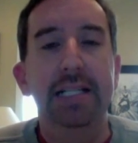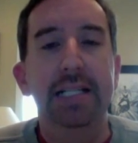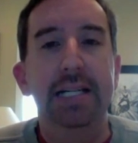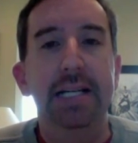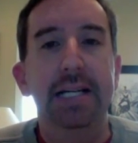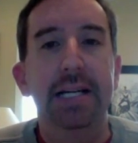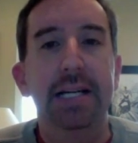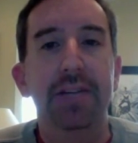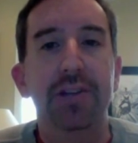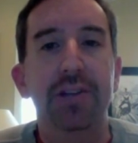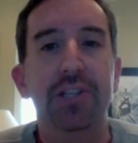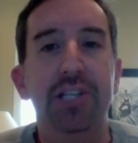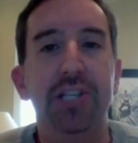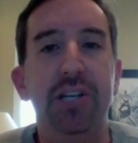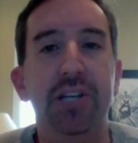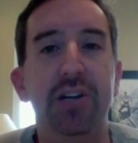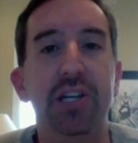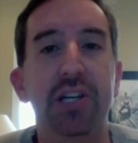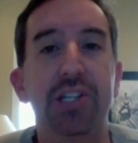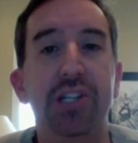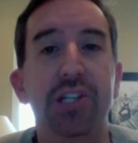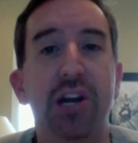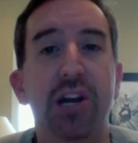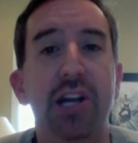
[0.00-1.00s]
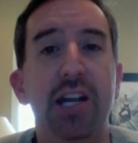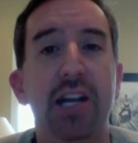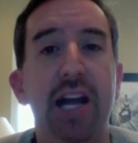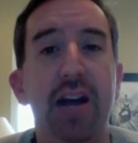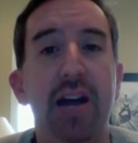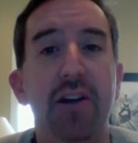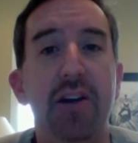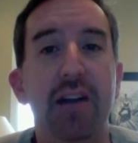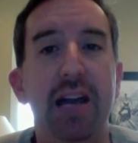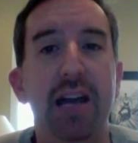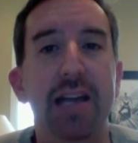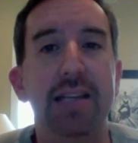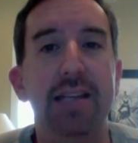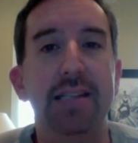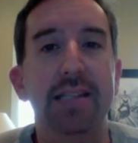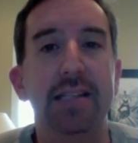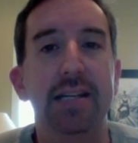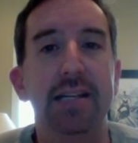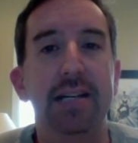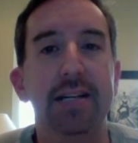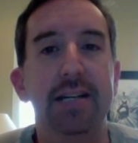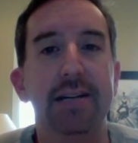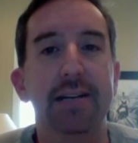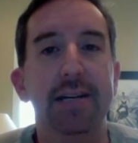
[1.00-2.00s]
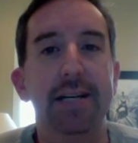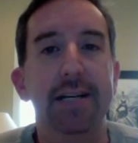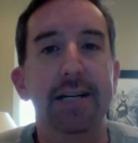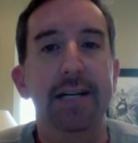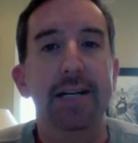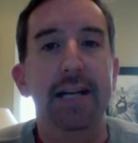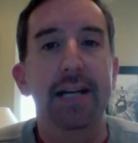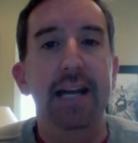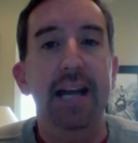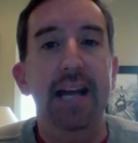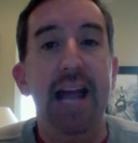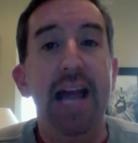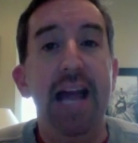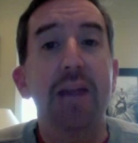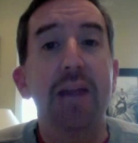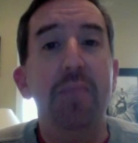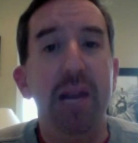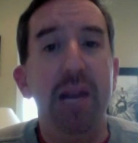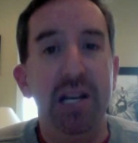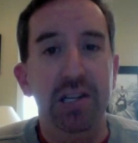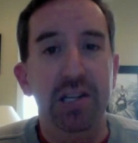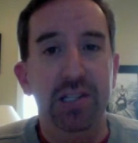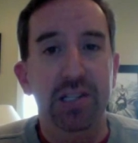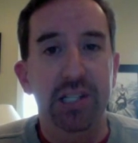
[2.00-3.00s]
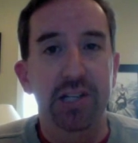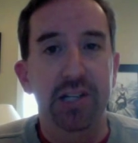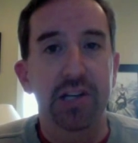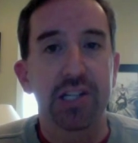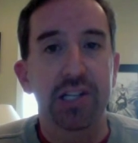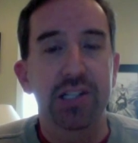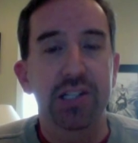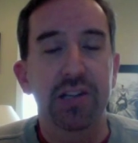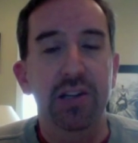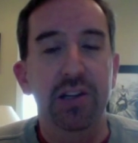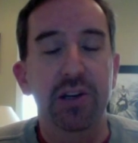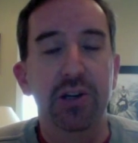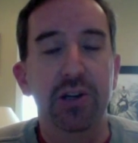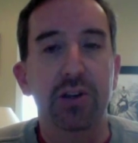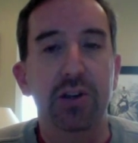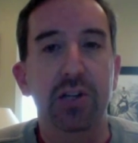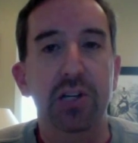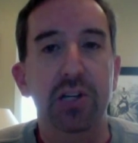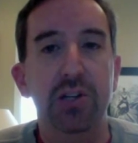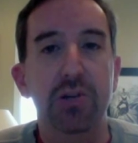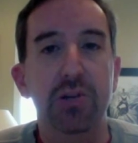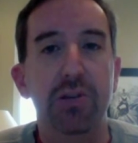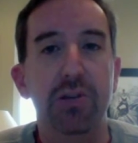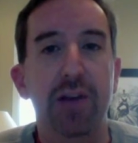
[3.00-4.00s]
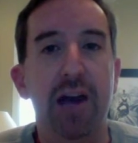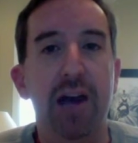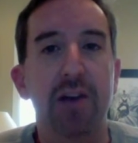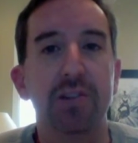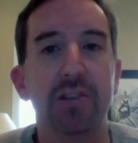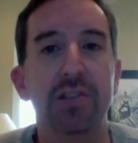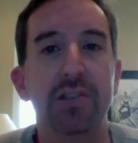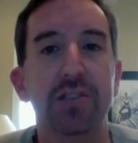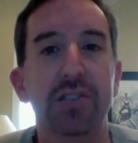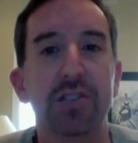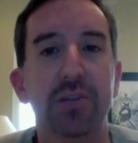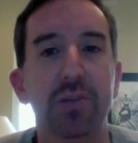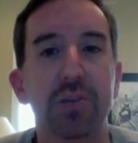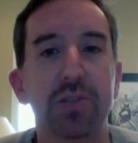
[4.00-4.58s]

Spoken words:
The series started out as an animated series in the early 2000s.